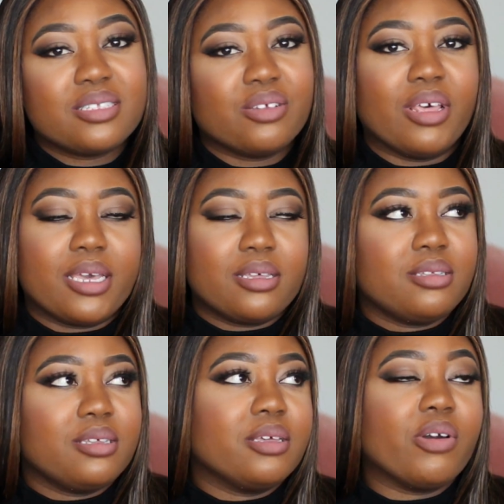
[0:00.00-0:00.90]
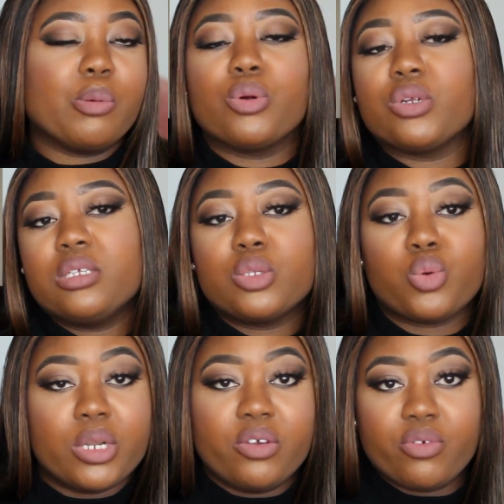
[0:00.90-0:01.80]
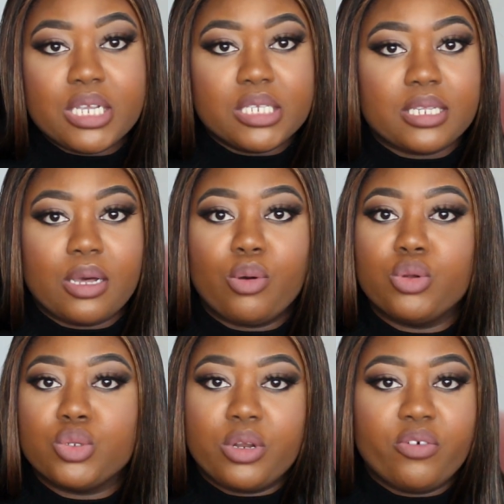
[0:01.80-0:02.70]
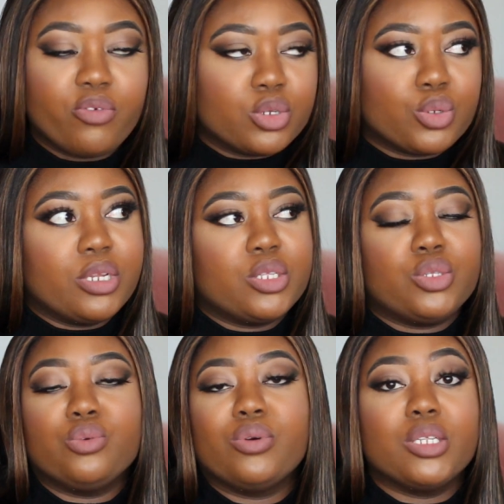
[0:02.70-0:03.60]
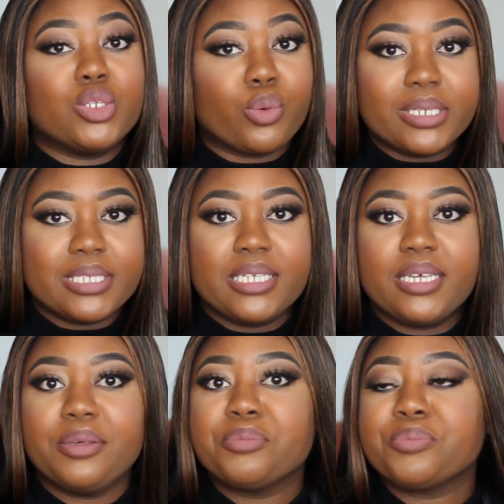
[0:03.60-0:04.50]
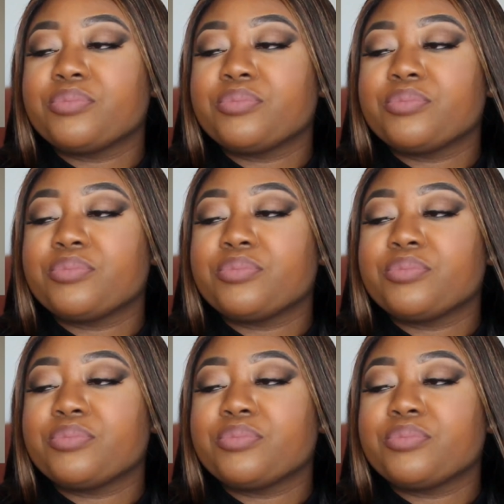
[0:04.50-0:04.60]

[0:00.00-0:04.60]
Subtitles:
So like if I'm ordering 24 inches, I'll go 24, 22, and 20.